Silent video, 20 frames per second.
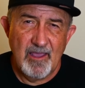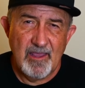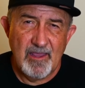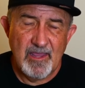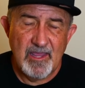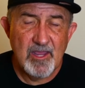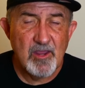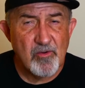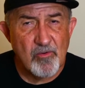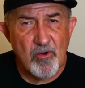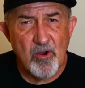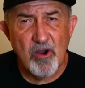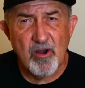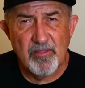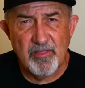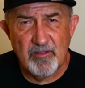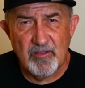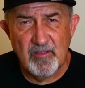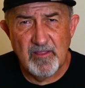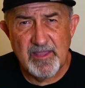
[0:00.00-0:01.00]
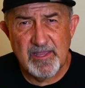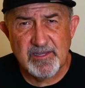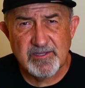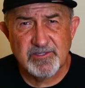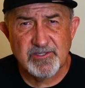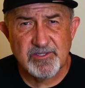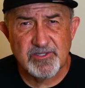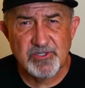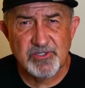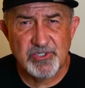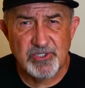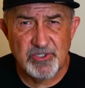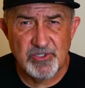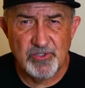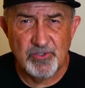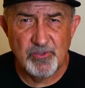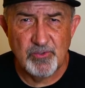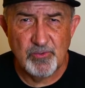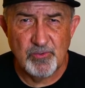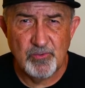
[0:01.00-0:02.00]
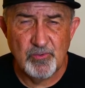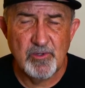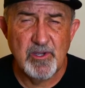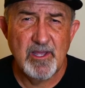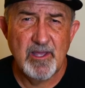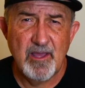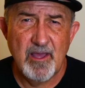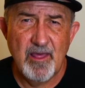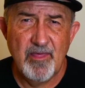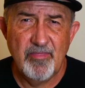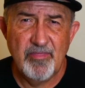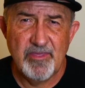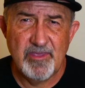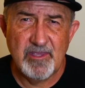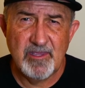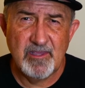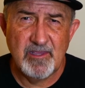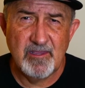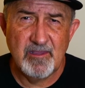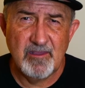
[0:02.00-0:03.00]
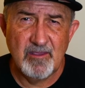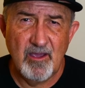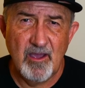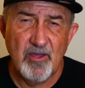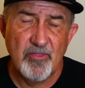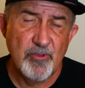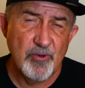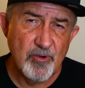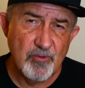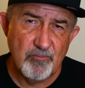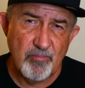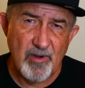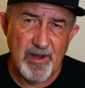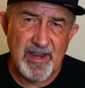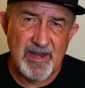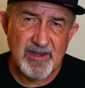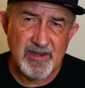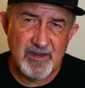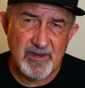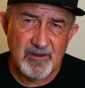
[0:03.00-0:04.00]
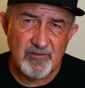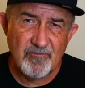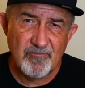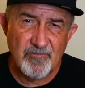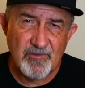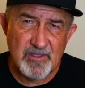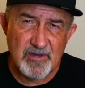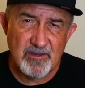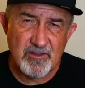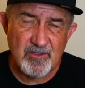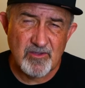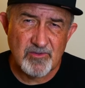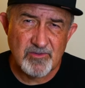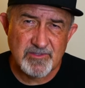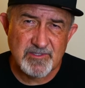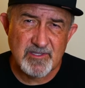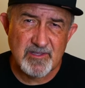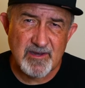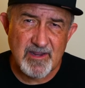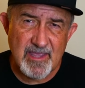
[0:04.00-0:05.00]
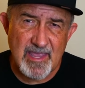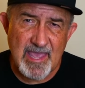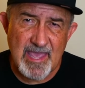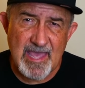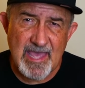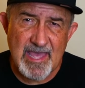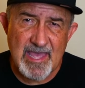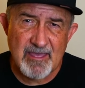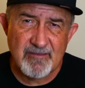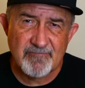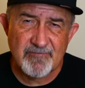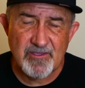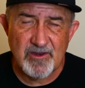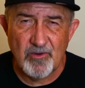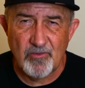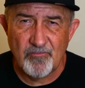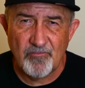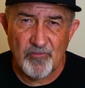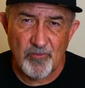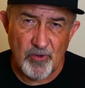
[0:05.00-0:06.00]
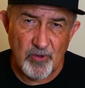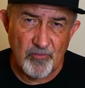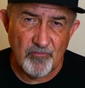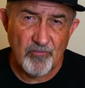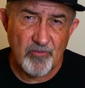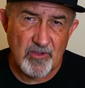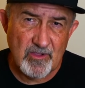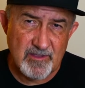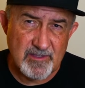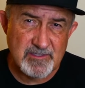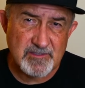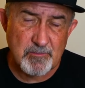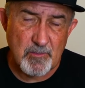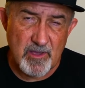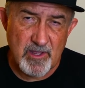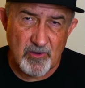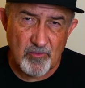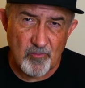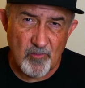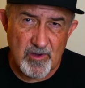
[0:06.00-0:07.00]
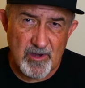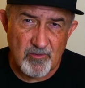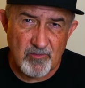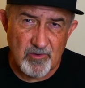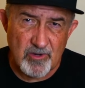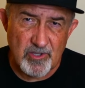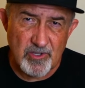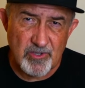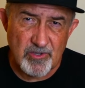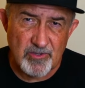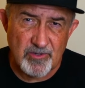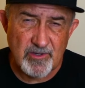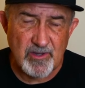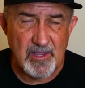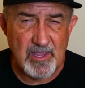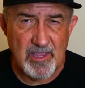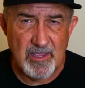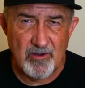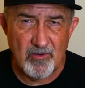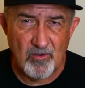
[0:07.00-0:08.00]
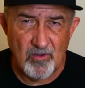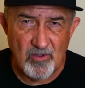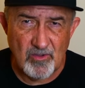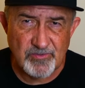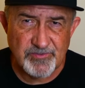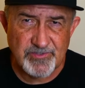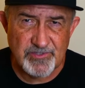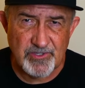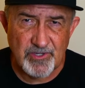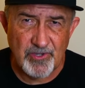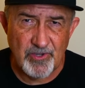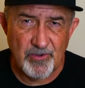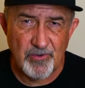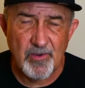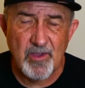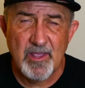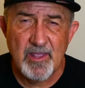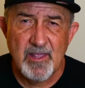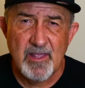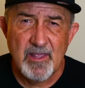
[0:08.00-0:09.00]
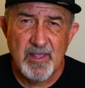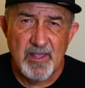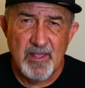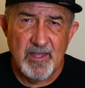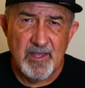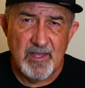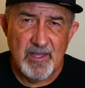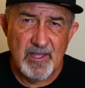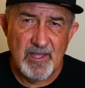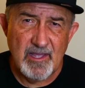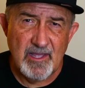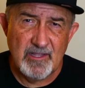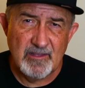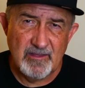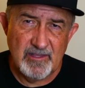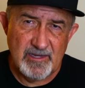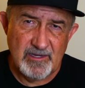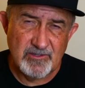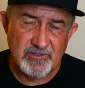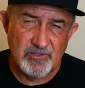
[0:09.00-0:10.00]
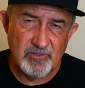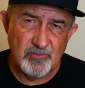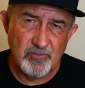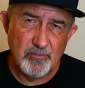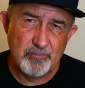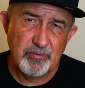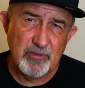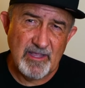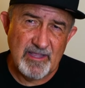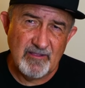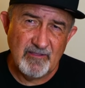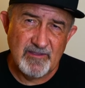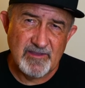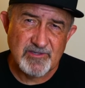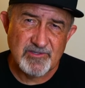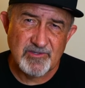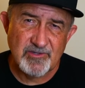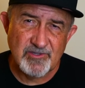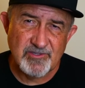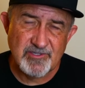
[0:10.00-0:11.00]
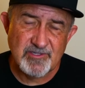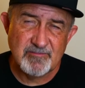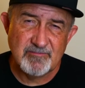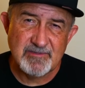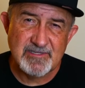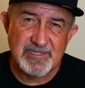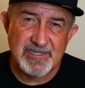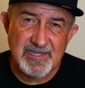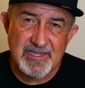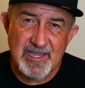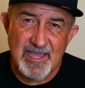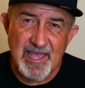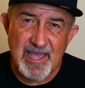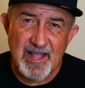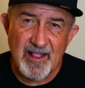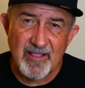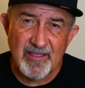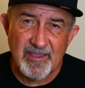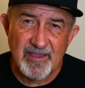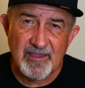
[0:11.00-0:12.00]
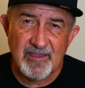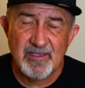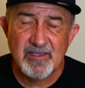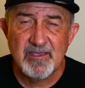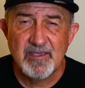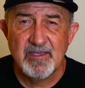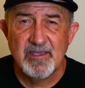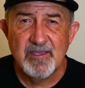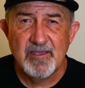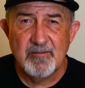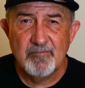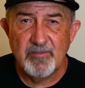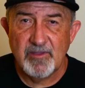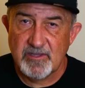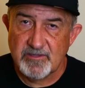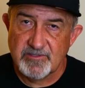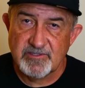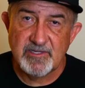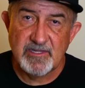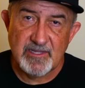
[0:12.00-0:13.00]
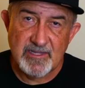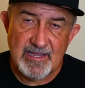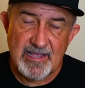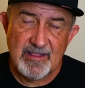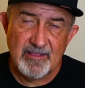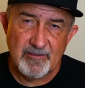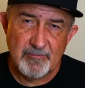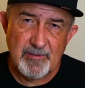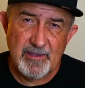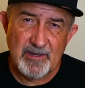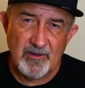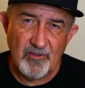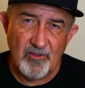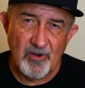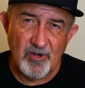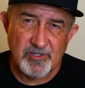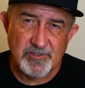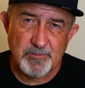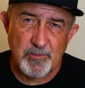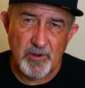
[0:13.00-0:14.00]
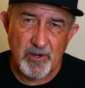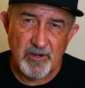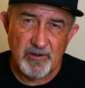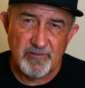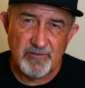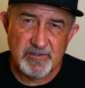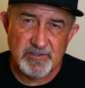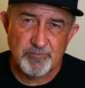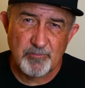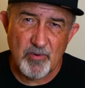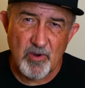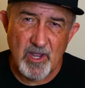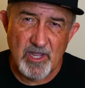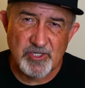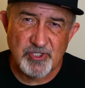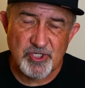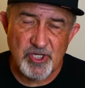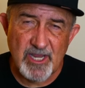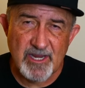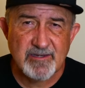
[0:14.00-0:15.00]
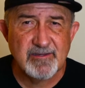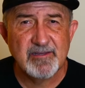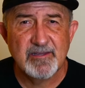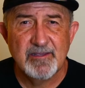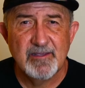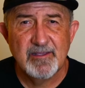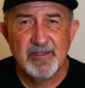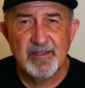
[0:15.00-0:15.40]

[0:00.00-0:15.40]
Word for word: Here are the links to the other branding videos that I have and for your freelance model railroad and also uh, a link to a playlist on some decaling because decaling played a large part in this project.